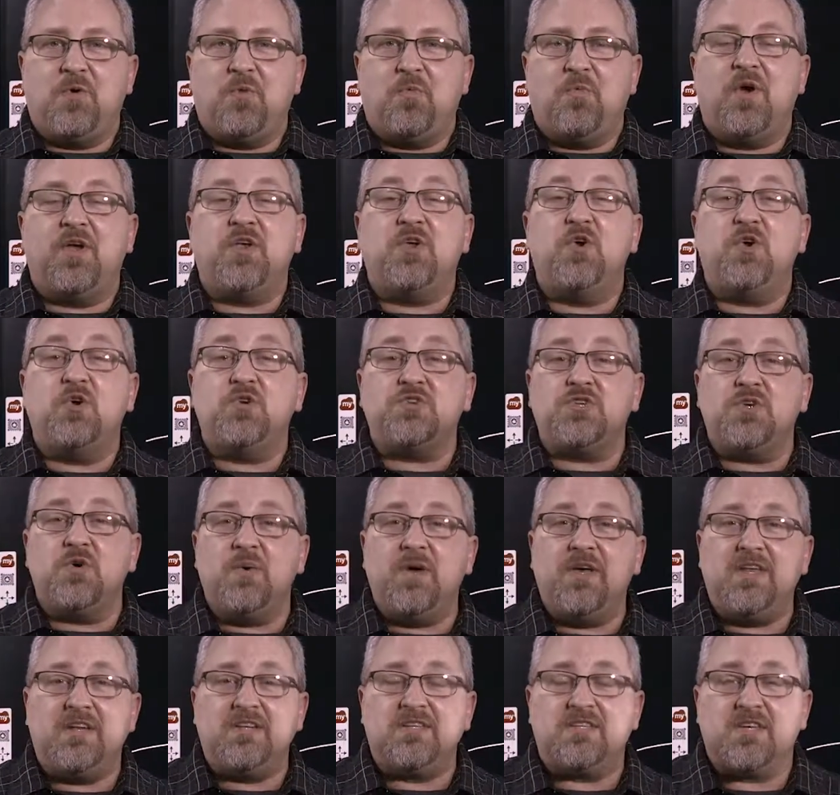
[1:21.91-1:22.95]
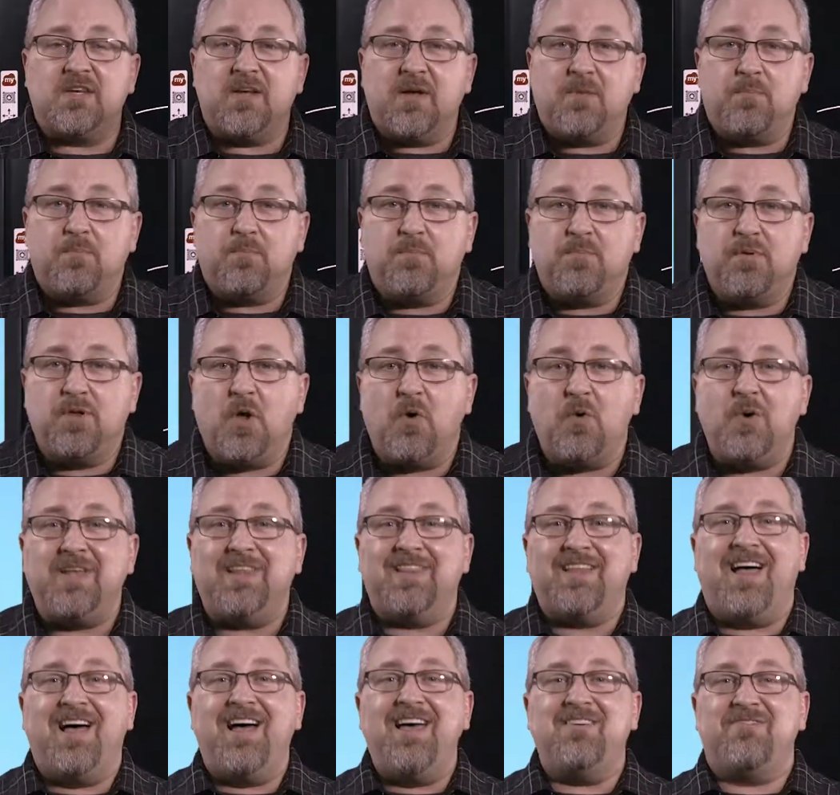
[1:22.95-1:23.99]
What you're doing is
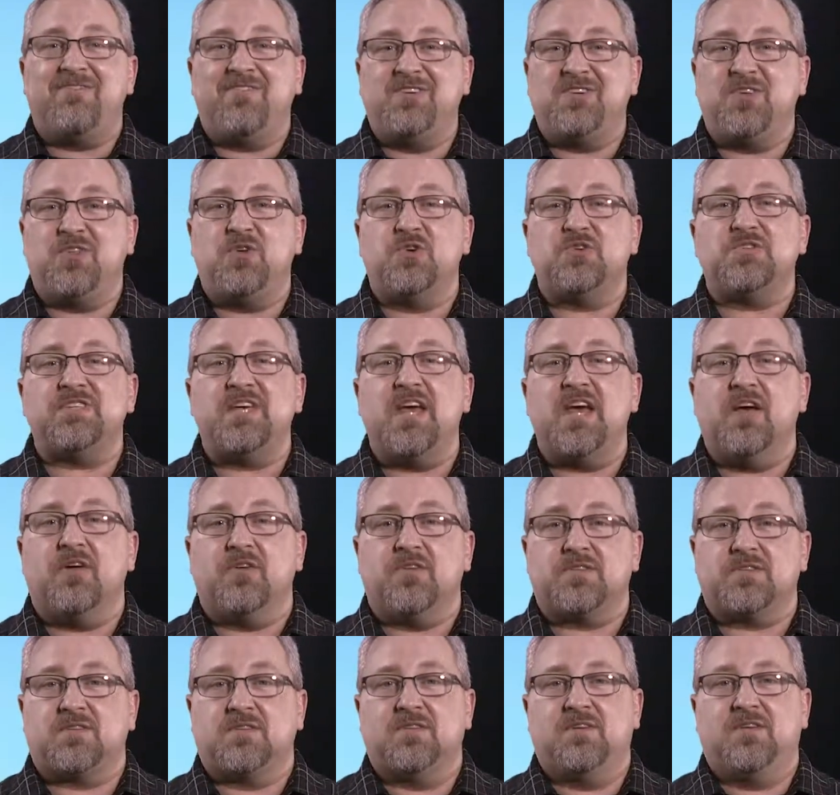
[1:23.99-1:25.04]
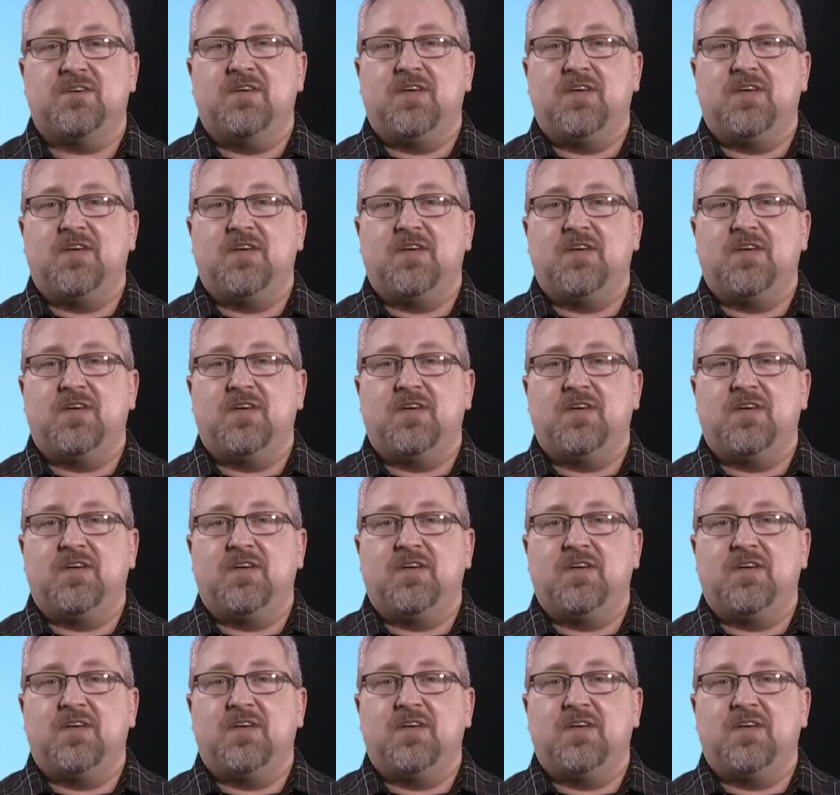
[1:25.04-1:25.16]
blowing life into their sails.